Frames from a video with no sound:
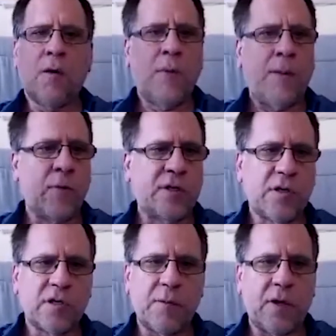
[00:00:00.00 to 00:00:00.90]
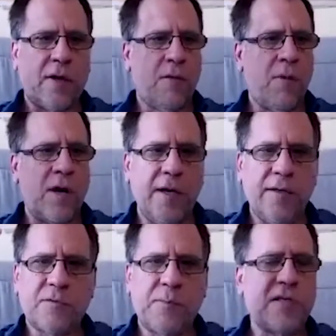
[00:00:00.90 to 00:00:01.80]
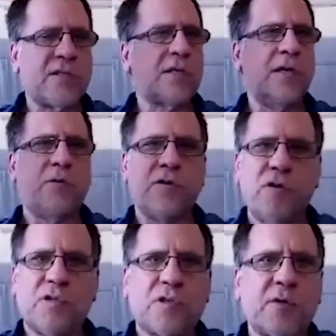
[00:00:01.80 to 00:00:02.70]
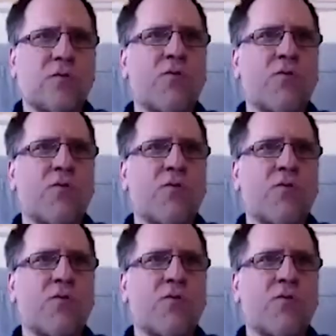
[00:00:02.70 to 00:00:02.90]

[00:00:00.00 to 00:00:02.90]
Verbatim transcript: Remember, we talked about how the mind is basically reduced to its